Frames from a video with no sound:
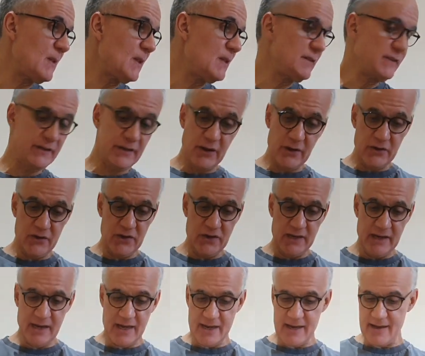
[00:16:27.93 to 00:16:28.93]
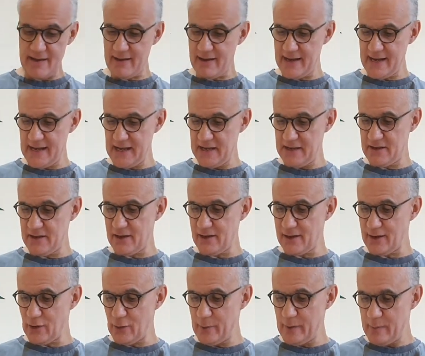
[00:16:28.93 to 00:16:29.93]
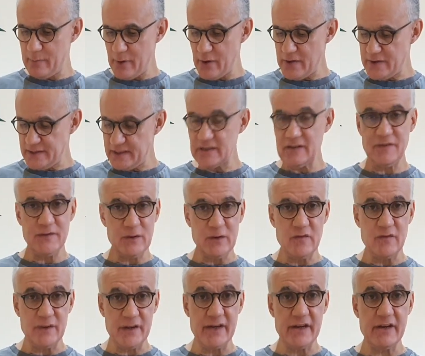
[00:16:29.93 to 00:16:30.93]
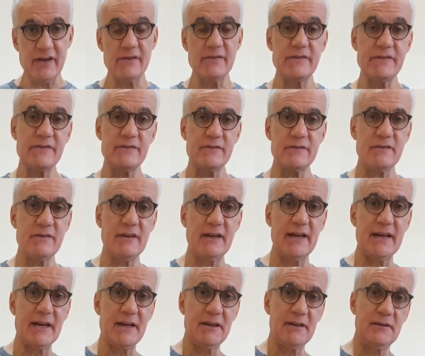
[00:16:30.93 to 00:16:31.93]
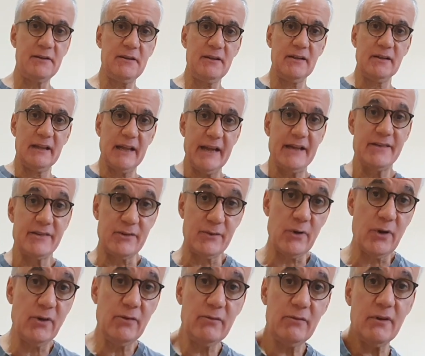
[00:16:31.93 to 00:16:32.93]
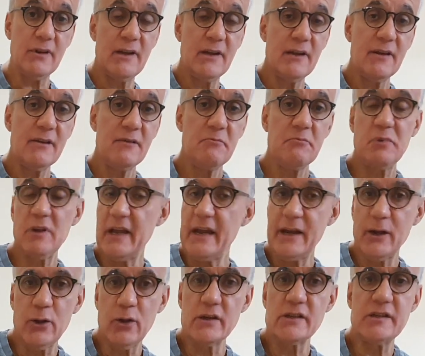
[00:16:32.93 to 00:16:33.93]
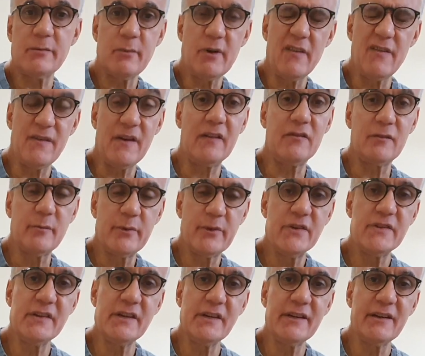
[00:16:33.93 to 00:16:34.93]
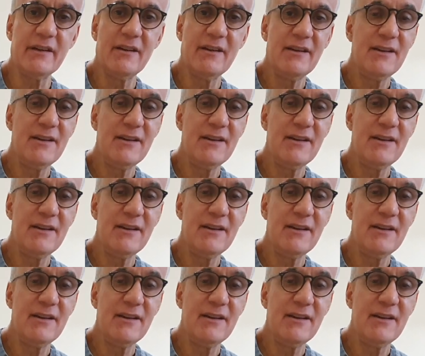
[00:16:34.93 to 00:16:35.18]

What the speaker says: So yeah, I'll be posting a few videos later on, playing along to my favorite music.